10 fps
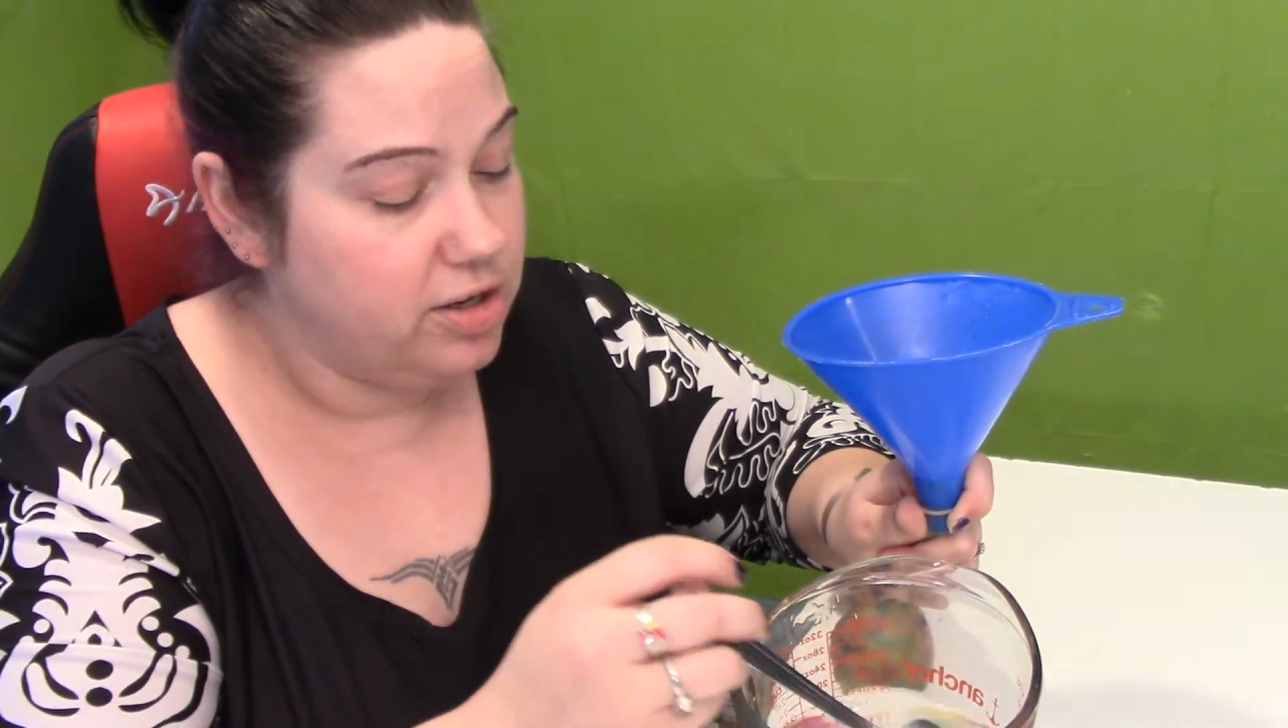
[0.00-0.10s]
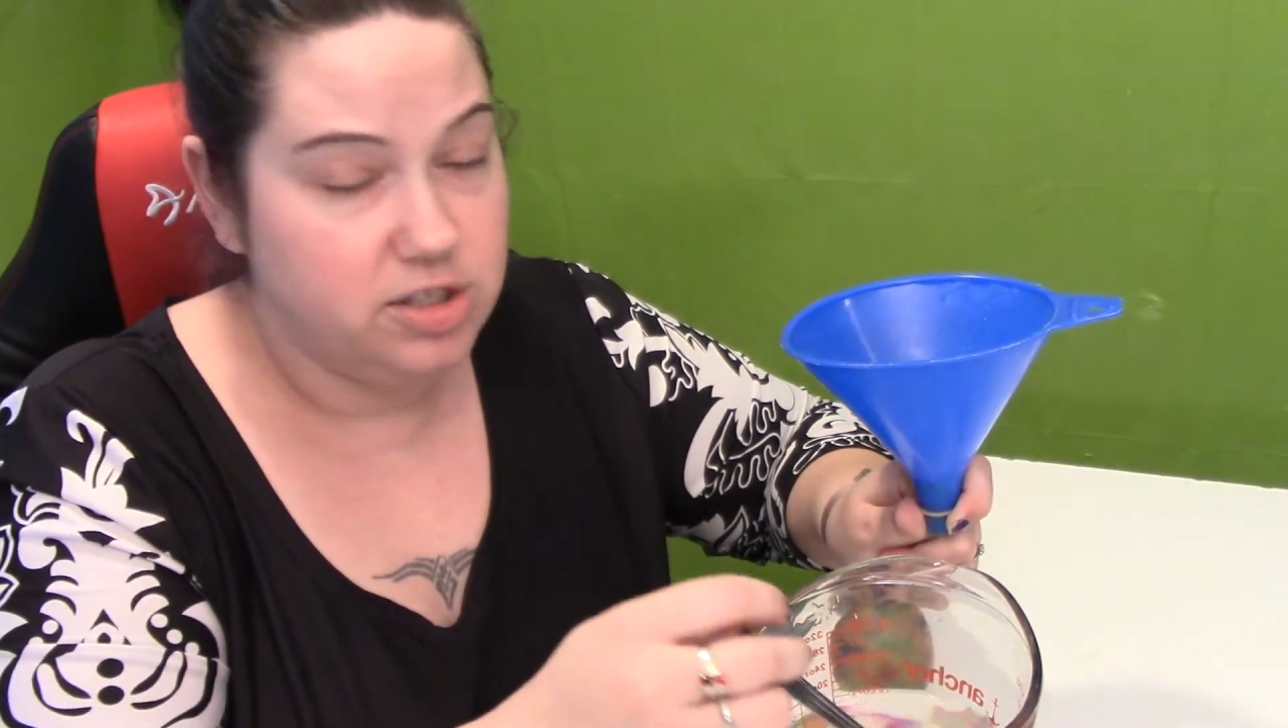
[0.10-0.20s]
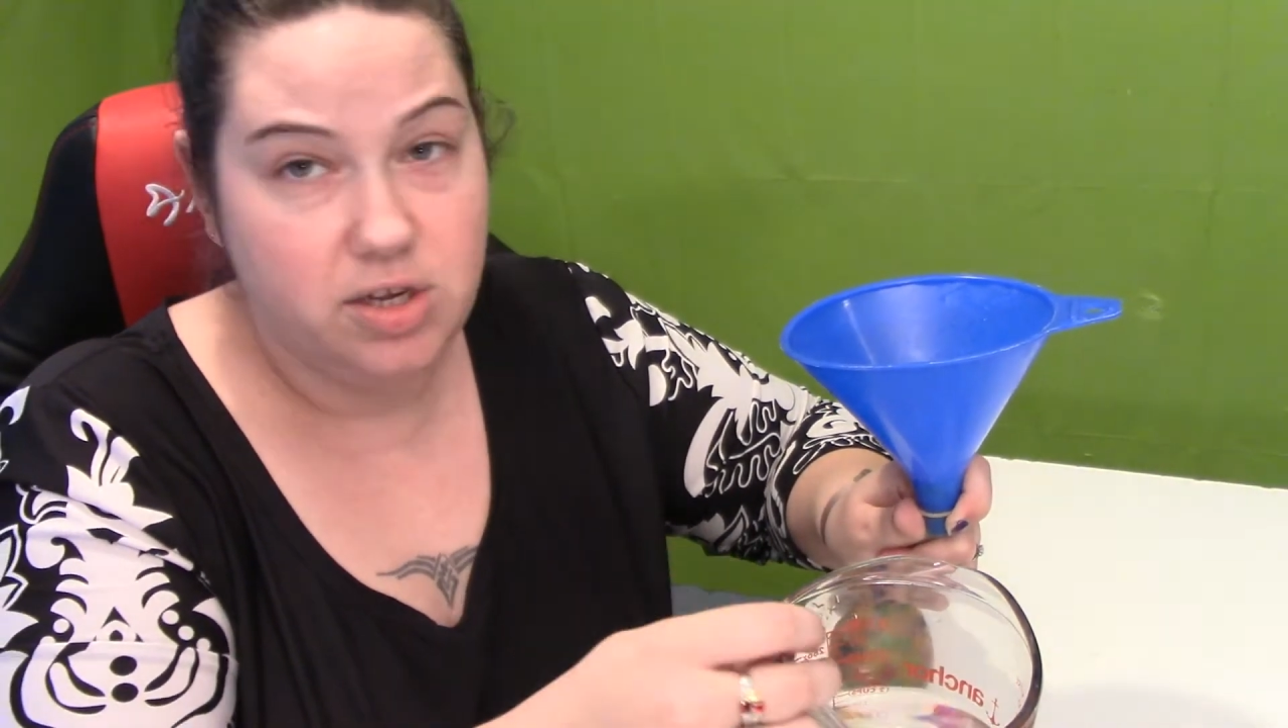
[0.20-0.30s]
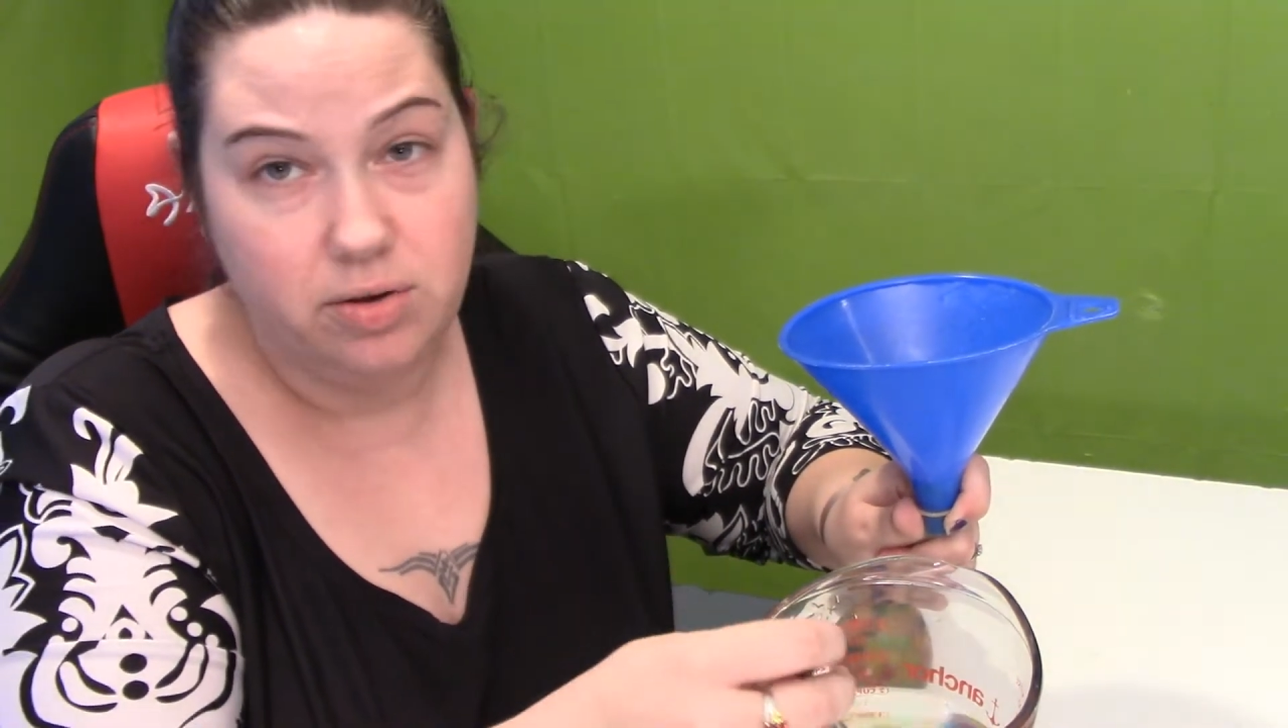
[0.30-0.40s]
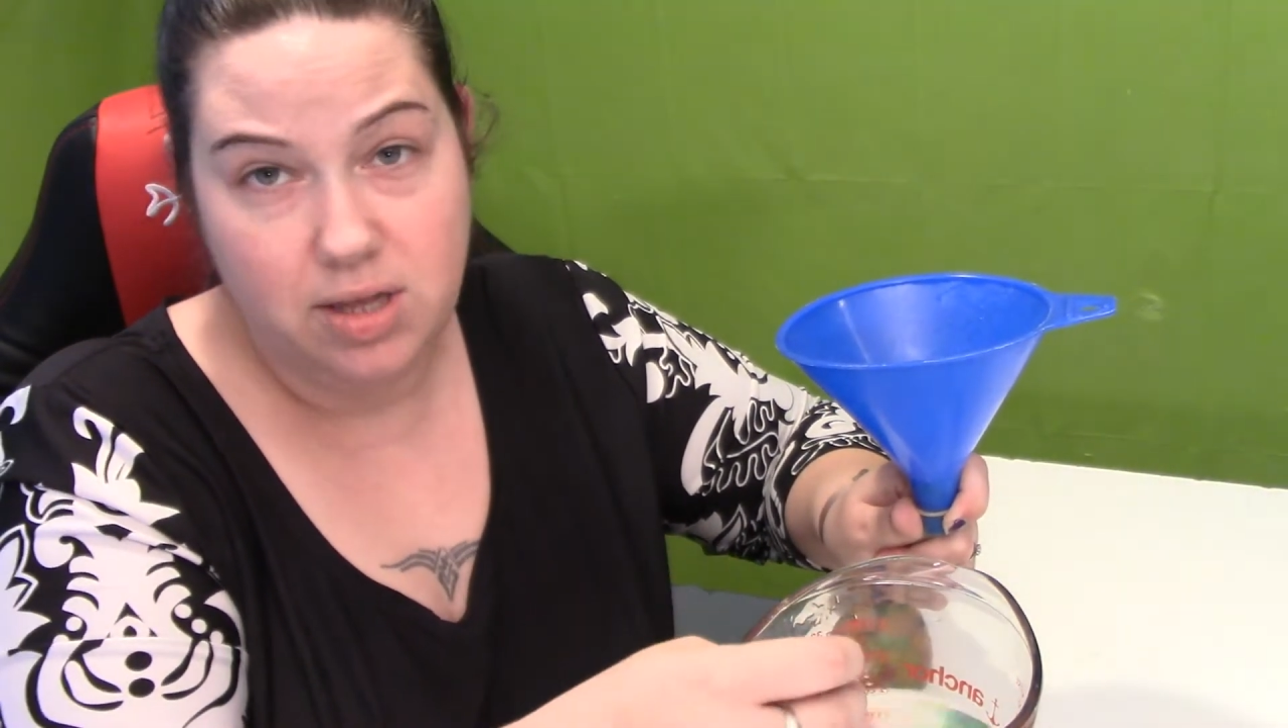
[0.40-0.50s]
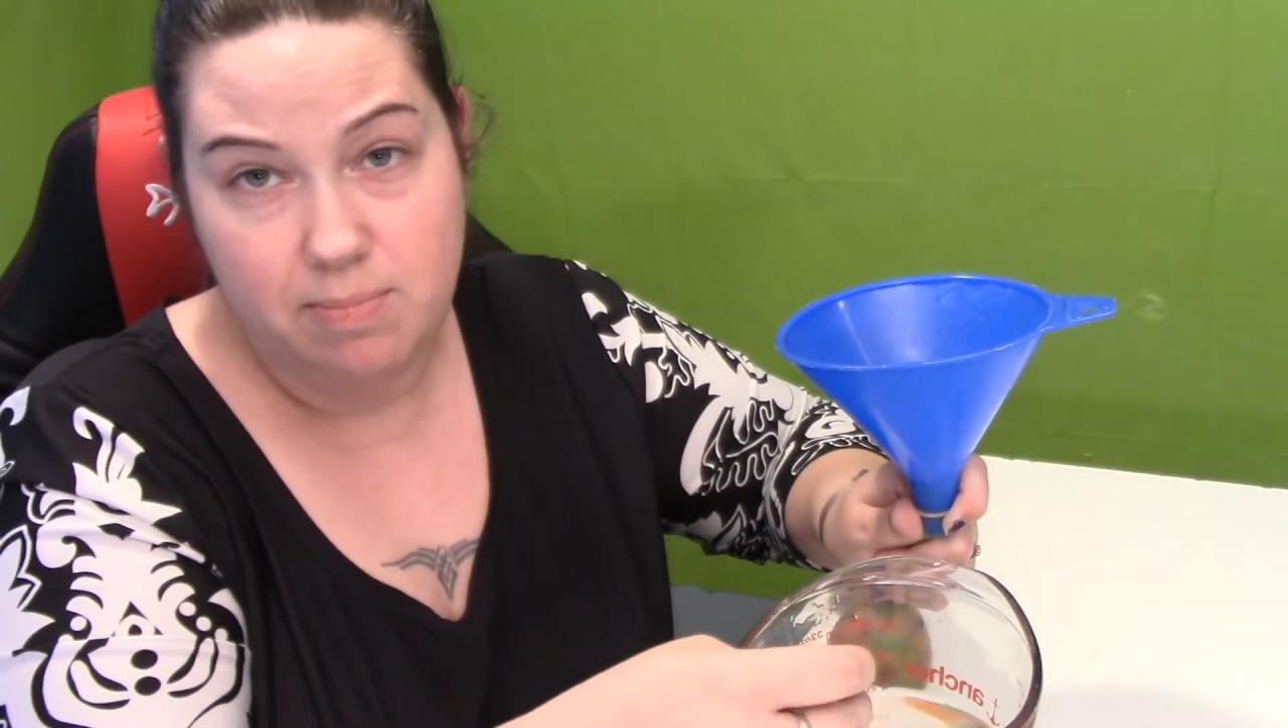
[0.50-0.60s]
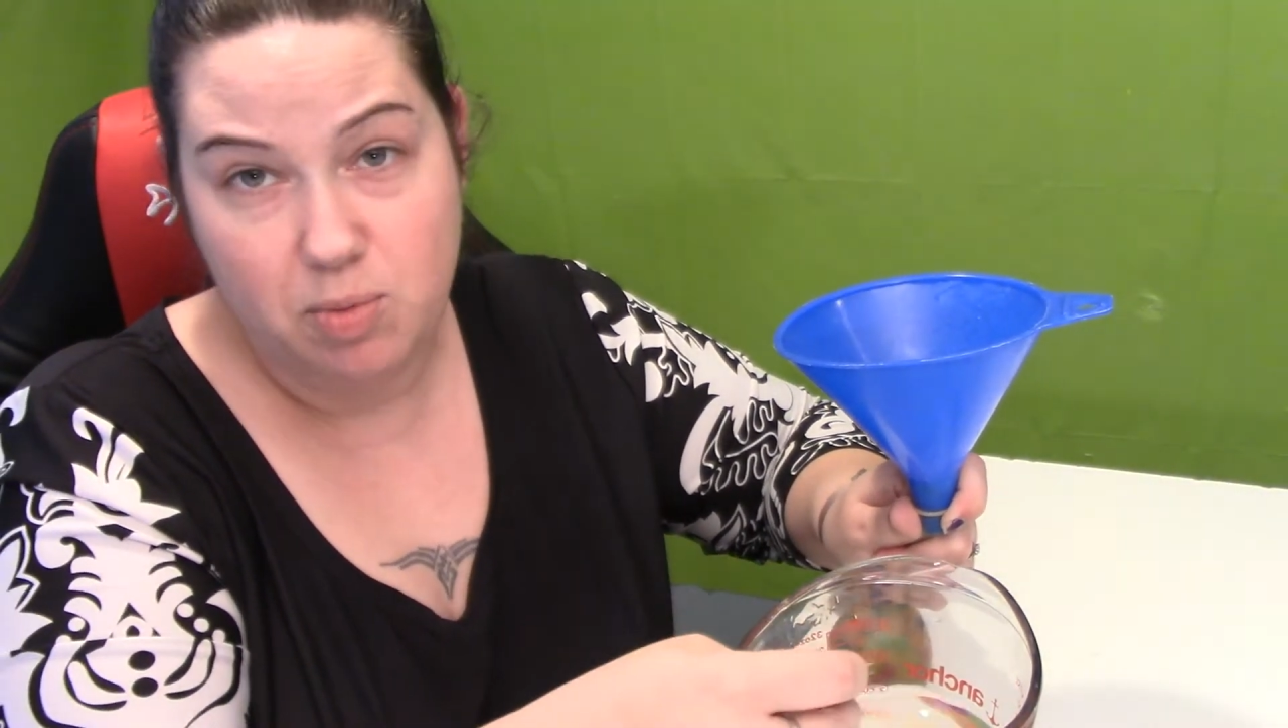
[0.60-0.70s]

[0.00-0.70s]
you soak them,